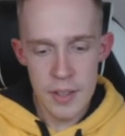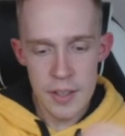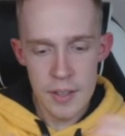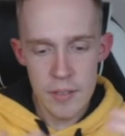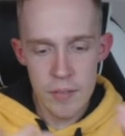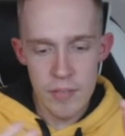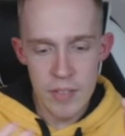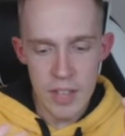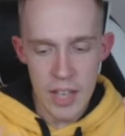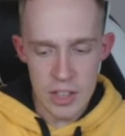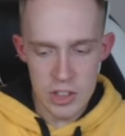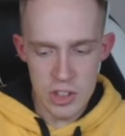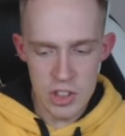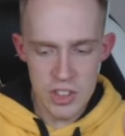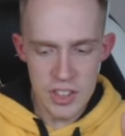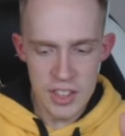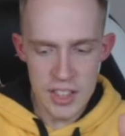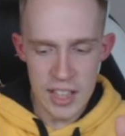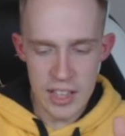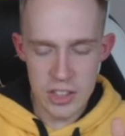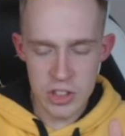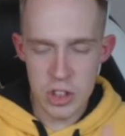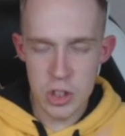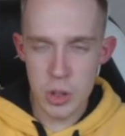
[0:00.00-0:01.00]
I just think
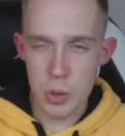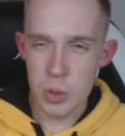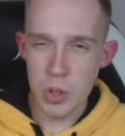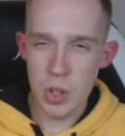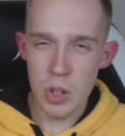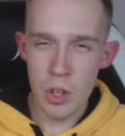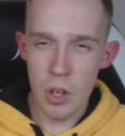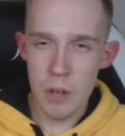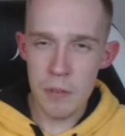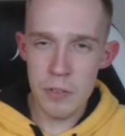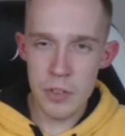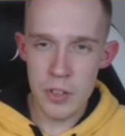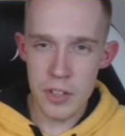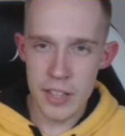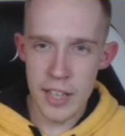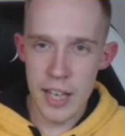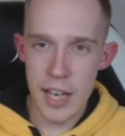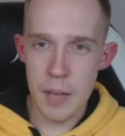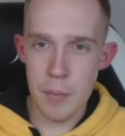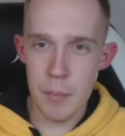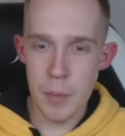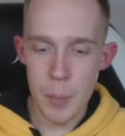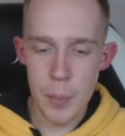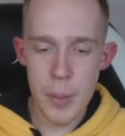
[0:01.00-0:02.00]
that shows a lot for the game,
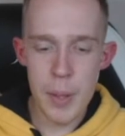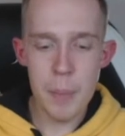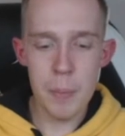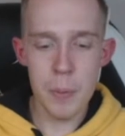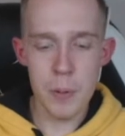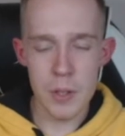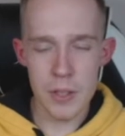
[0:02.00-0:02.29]
that people are